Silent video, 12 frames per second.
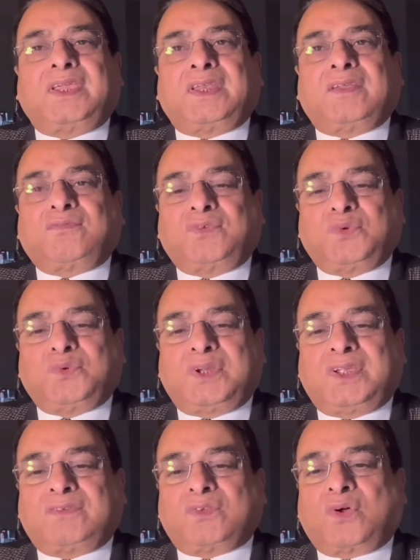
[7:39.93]
in a few
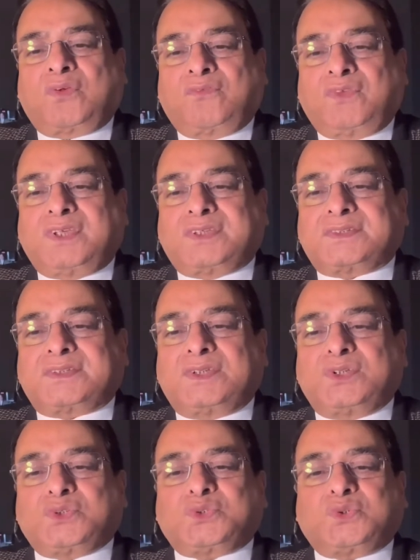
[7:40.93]
days or weeks,
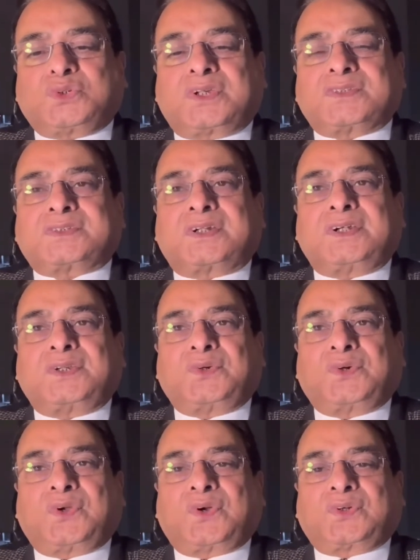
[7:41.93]
you should consult
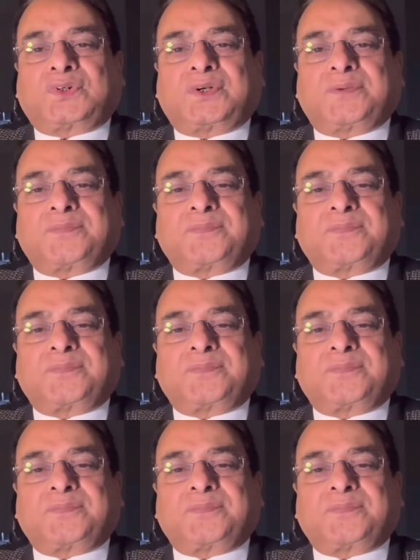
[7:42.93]
your doctor.